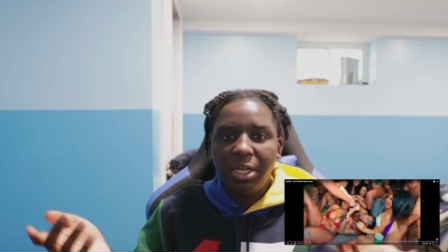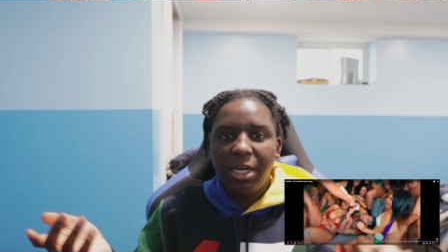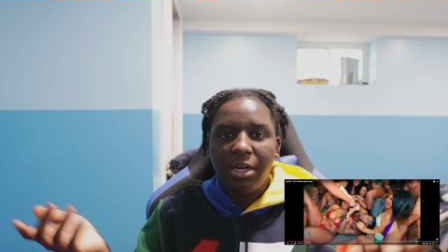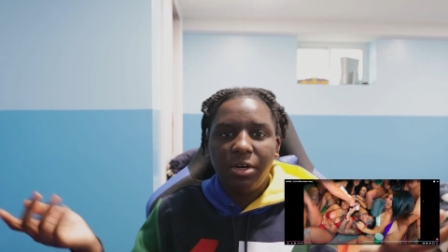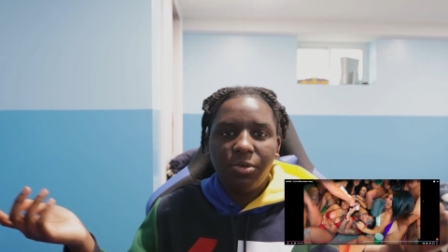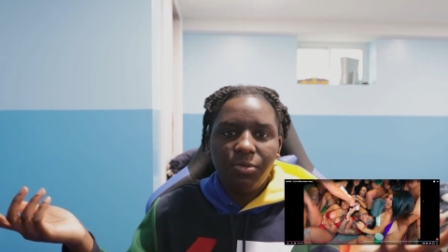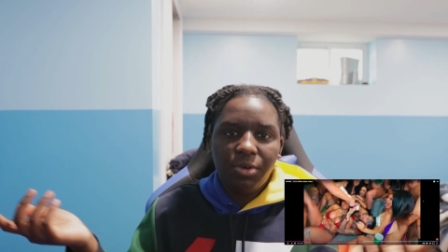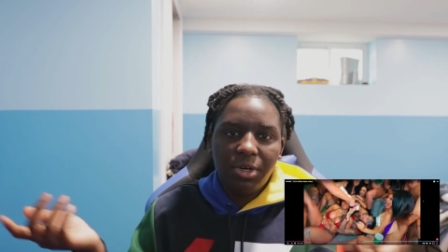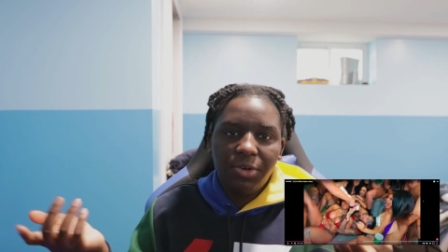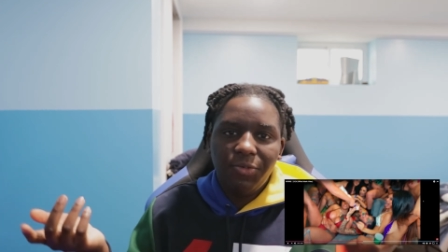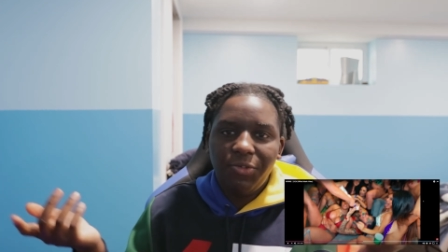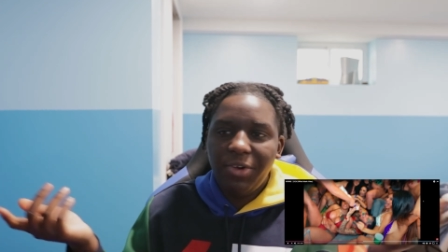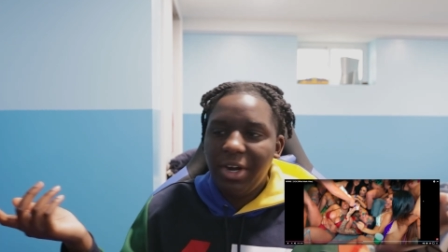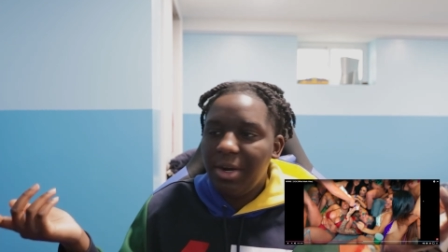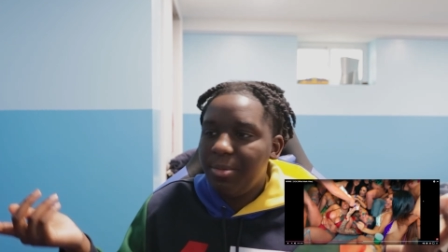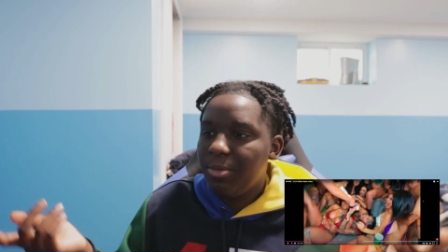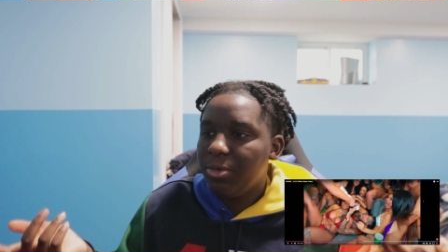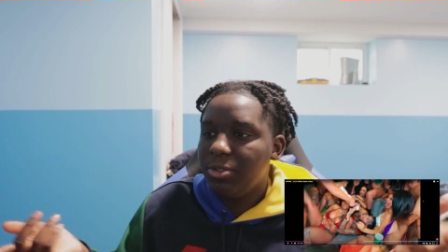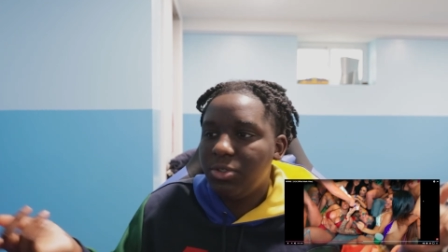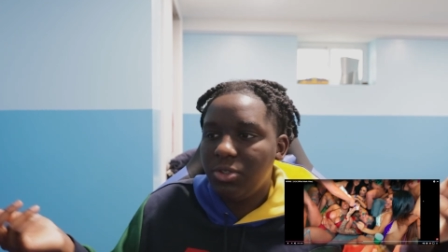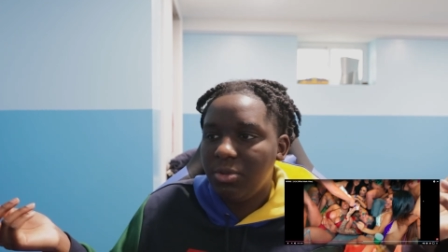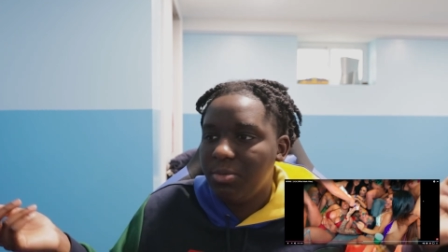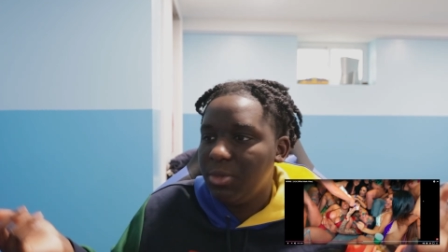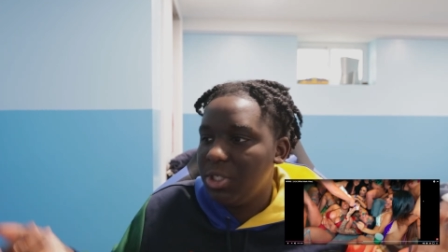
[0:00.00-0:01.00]
I don't want to
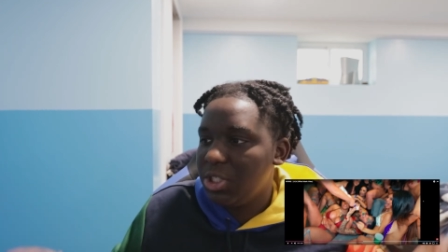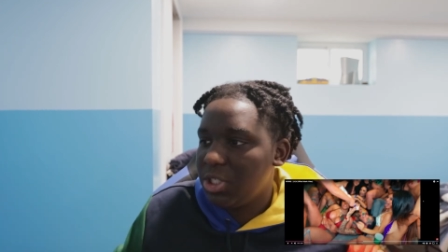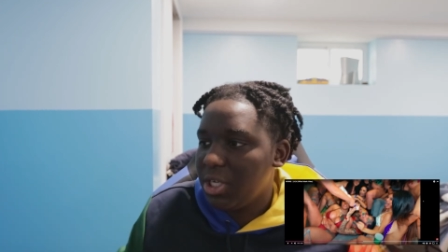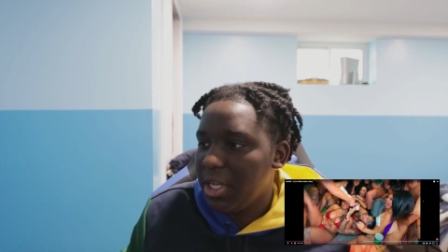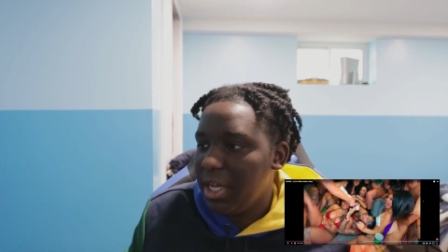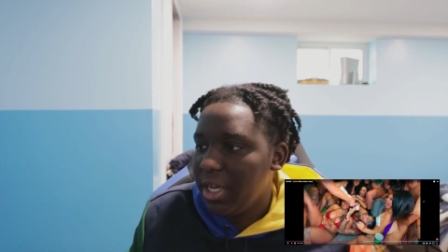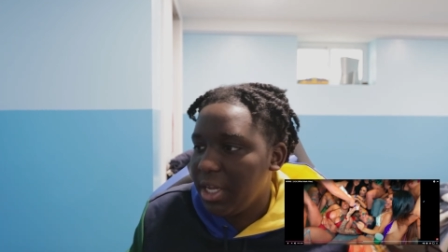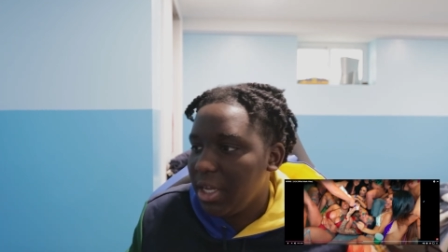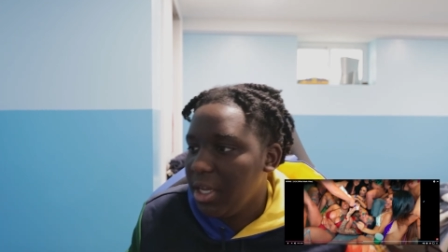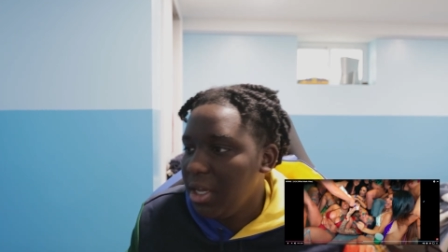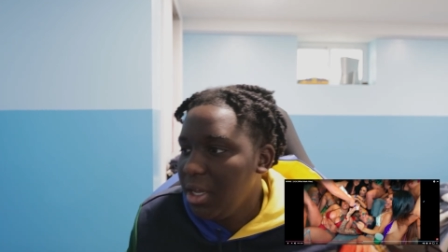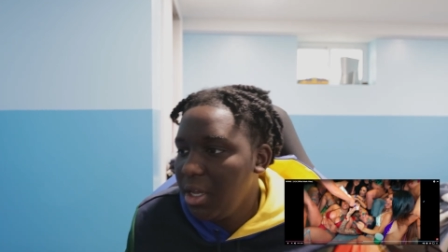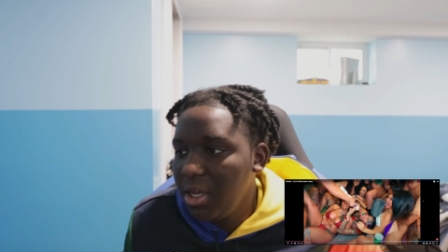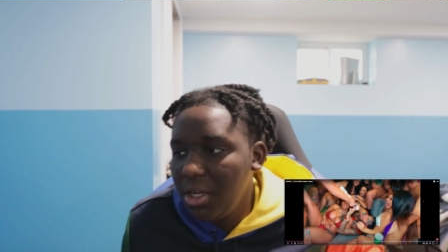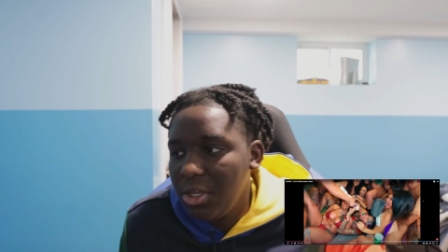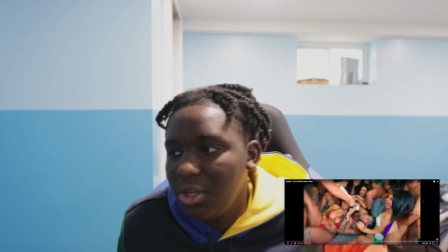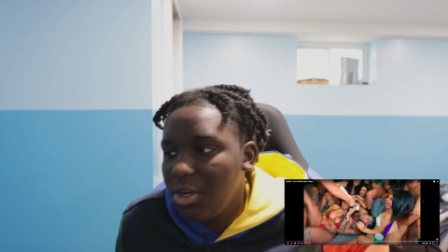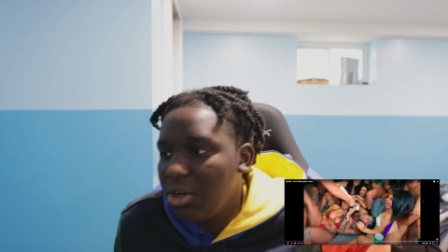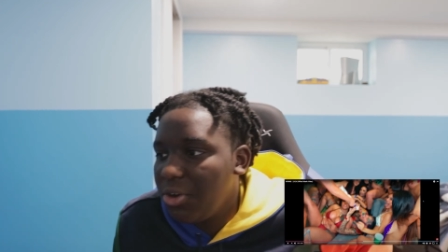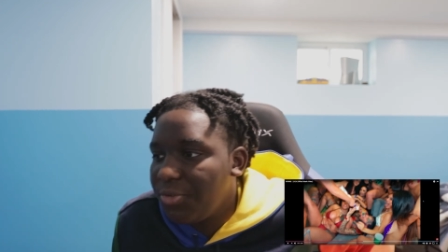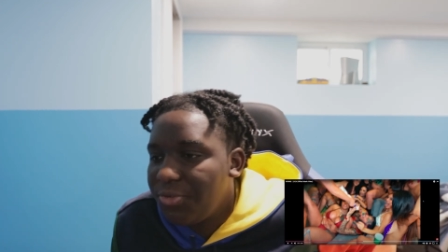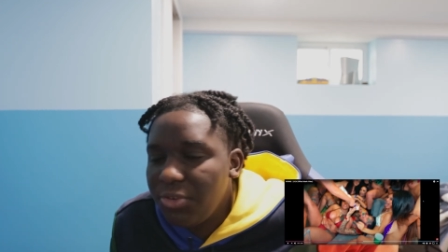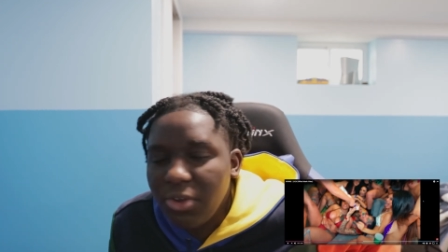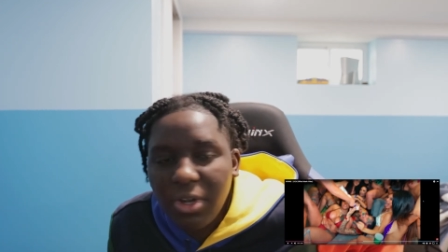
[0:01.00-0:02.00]
ramble too much. Like,
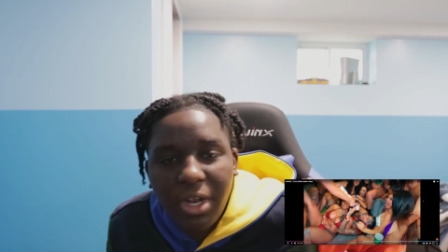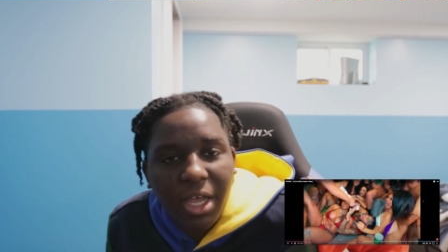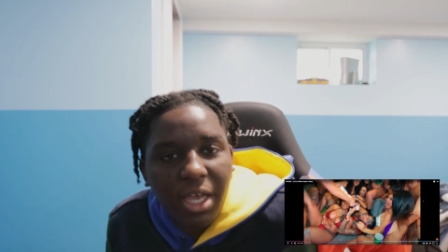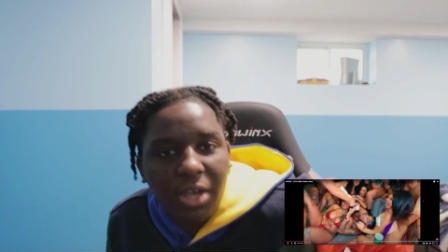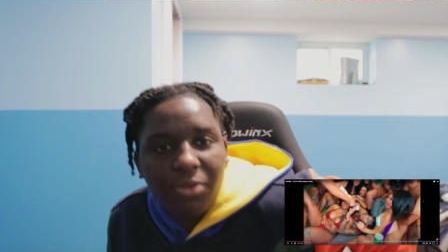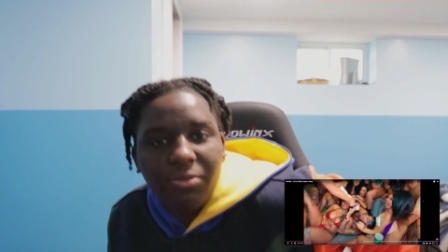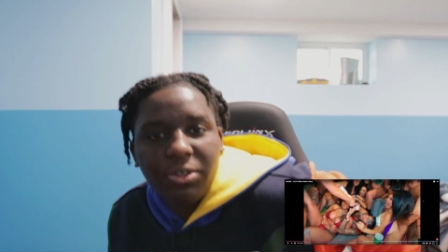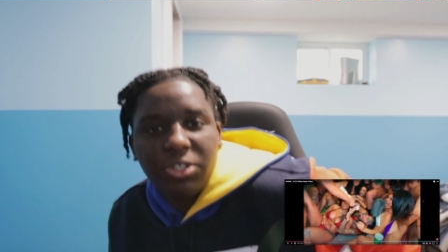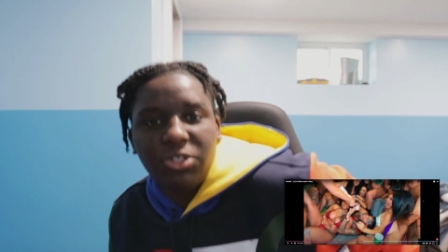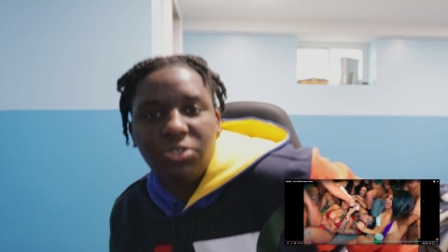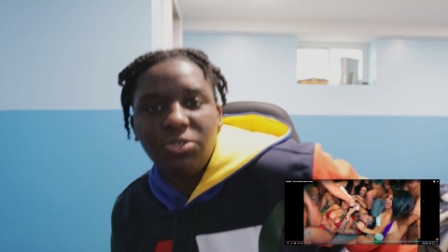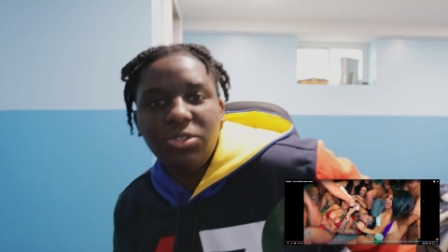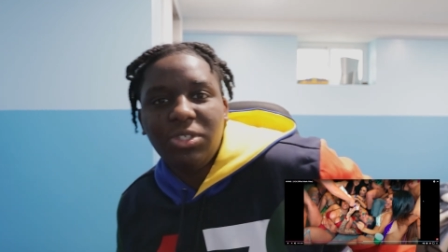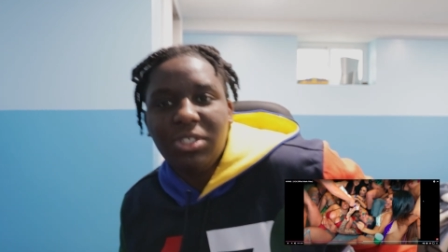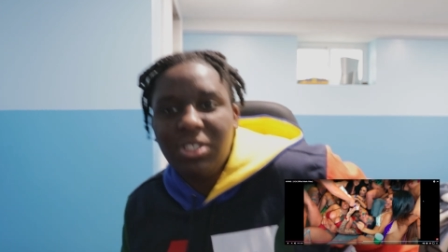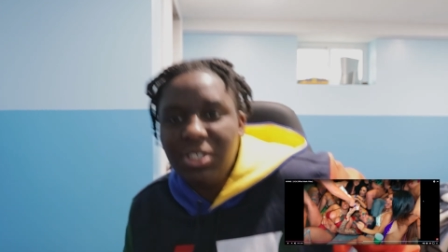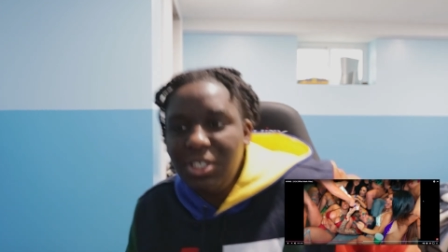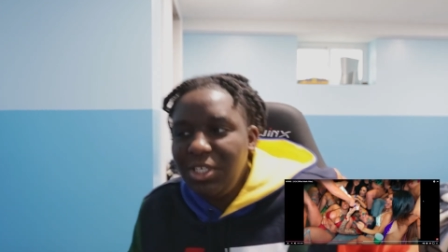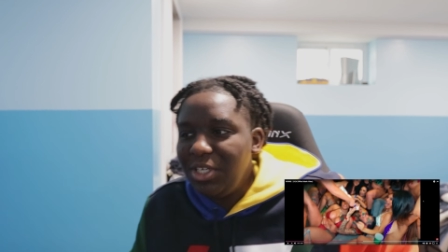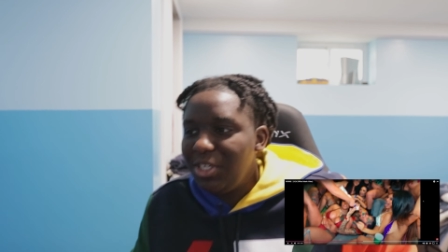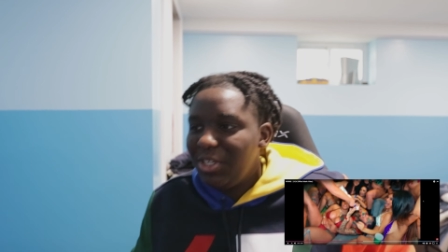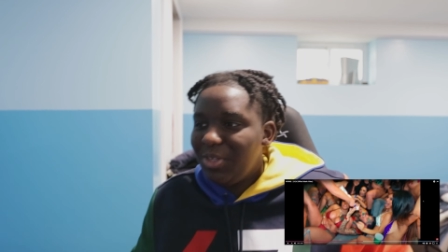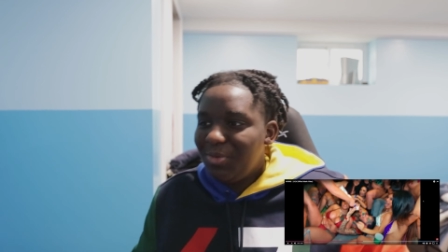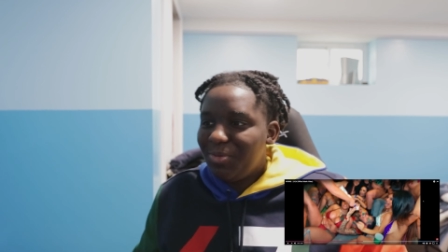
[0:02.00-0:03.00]
yo, if you like what you
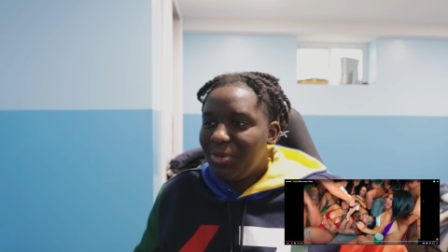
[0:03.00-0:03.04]
see,